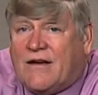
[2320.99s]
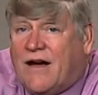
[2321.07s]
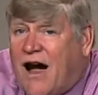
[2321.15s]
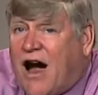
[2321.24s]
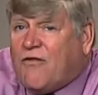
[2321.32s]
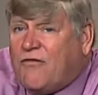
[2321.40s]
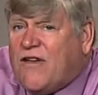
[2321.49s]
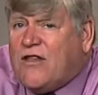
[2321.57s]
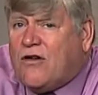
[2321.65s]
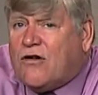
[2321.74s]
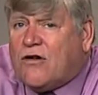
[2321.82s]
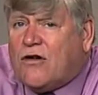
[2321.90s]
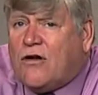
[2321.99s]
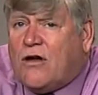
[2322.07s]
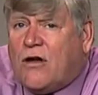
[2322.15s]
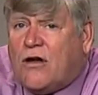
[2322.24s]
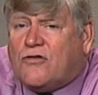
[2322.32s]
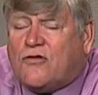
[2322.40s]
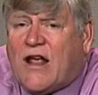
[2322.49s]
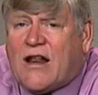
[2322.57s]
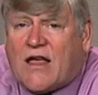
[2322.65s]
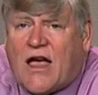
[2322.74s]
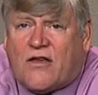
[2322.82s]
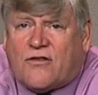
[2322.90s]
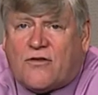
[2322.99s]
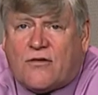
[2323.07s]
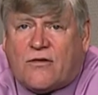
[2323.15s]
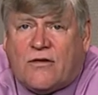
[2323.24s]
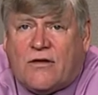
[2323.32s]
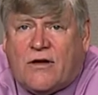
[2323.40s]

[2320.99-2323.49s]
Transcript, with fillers: our Fender Stratocaster,